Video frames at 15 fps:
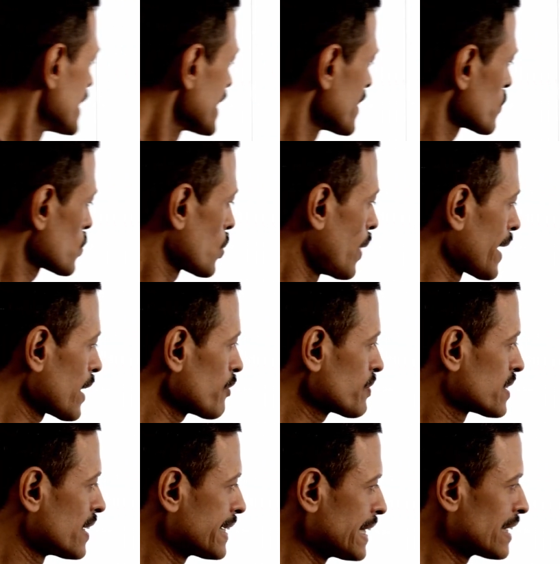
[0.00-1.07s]
Is square of
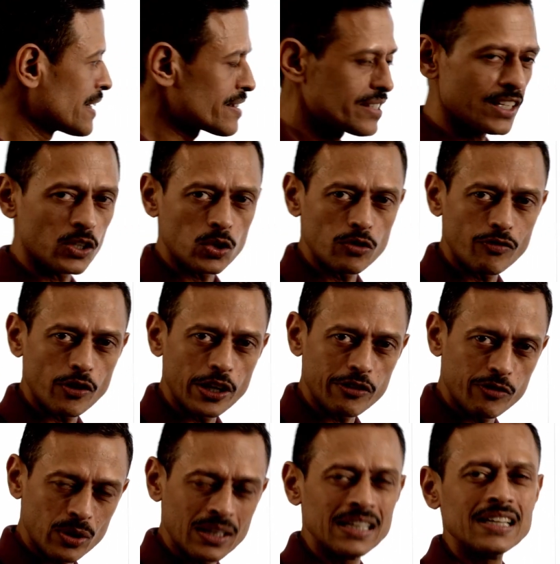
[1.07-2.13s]
13 less than
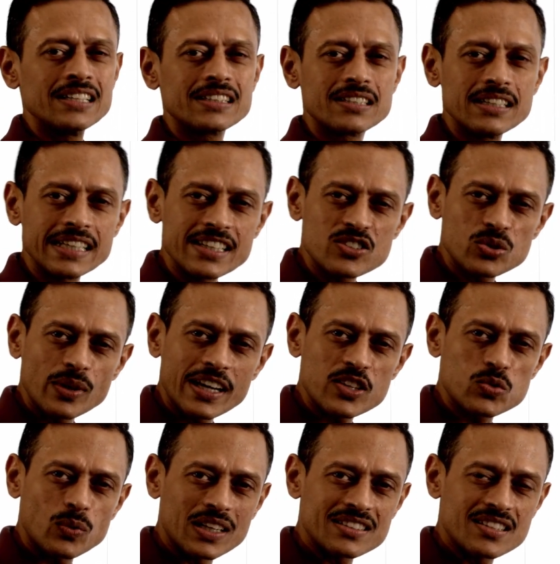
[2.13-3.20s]
244? 13 square
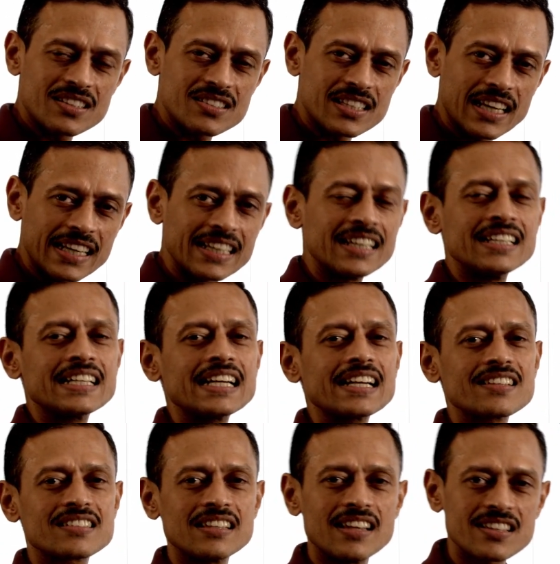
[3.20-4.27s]
is 169,
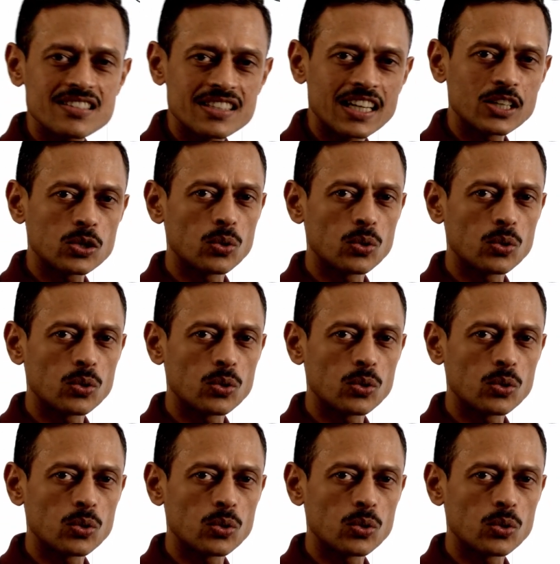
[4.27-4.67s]
it's less than